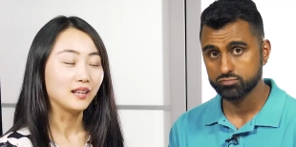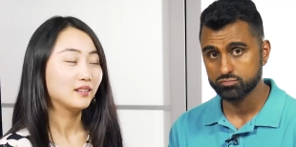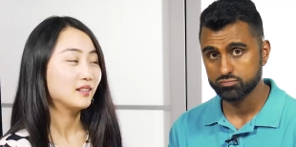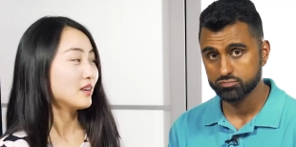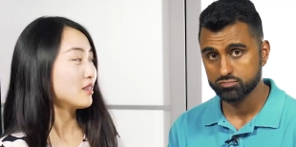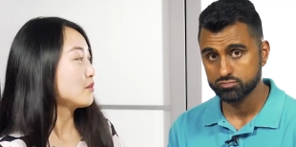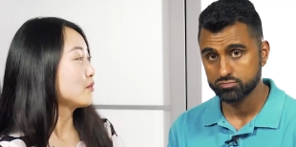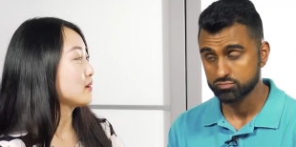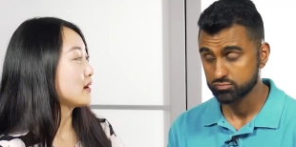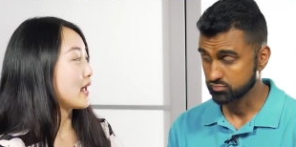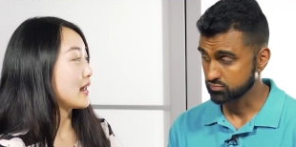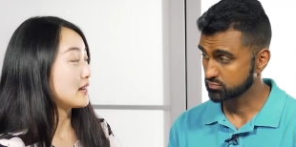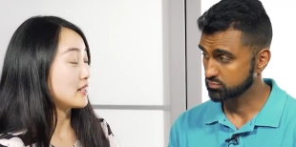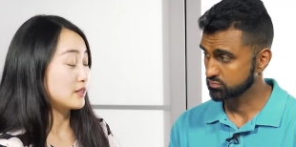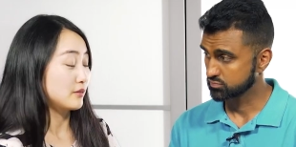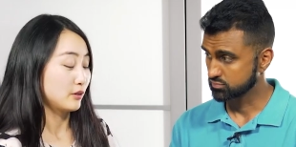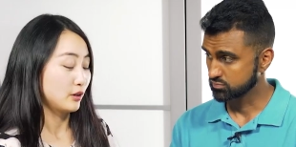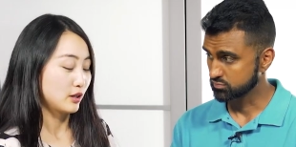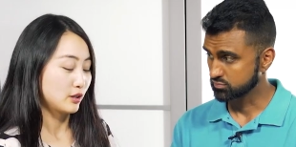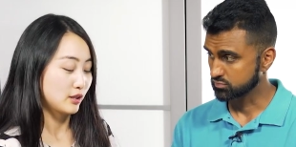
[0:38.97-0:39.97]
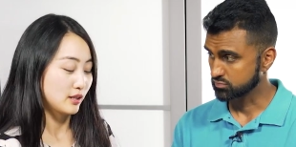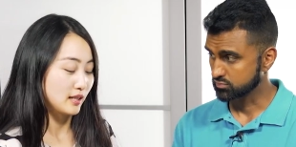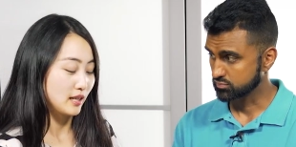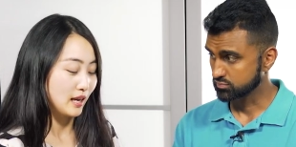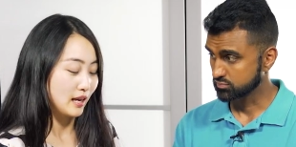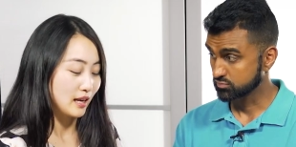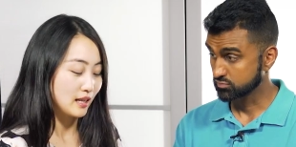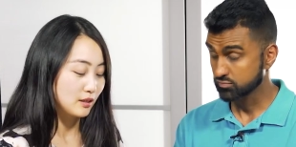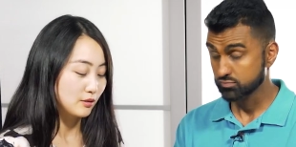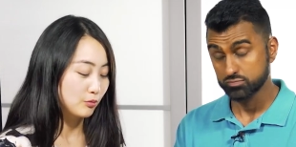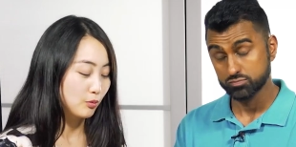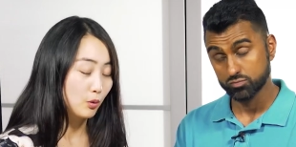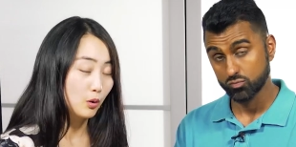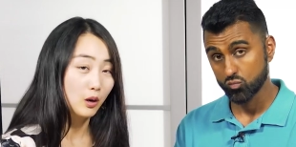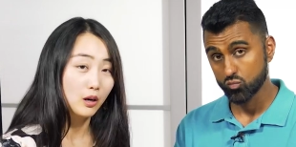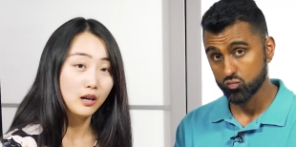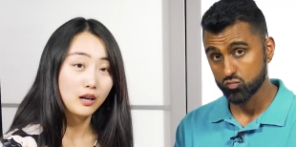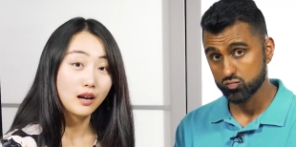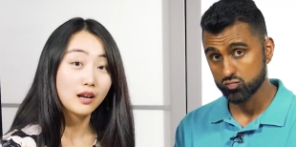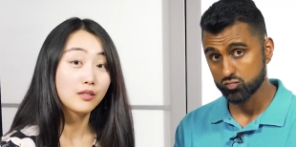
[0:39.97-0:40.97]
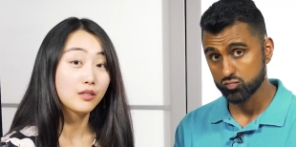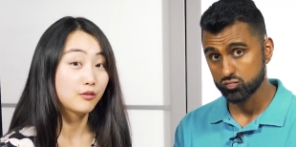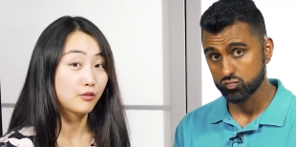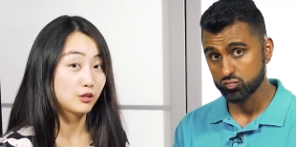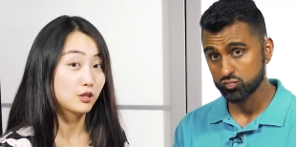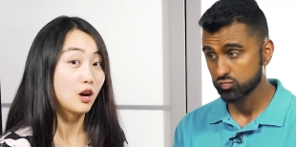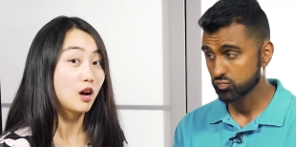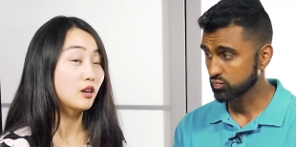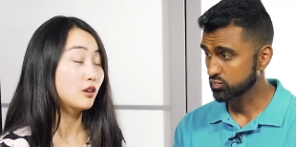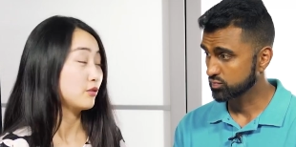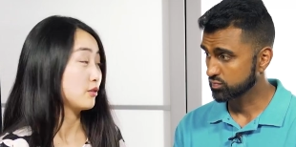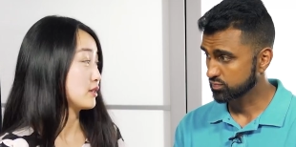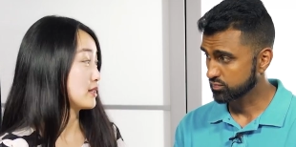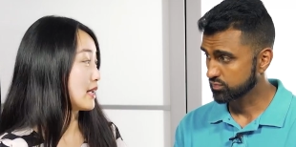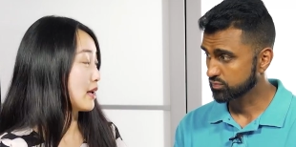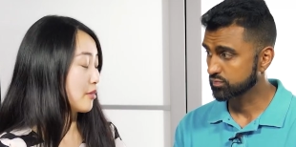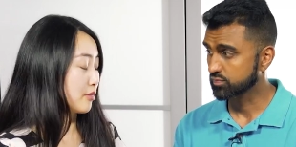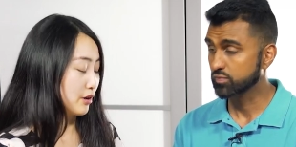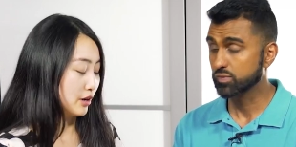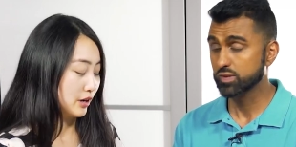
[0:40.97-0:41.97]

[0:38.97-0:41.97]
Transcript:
Speaker 1: And the other one, Andy, is very interesting. It's for the photographers out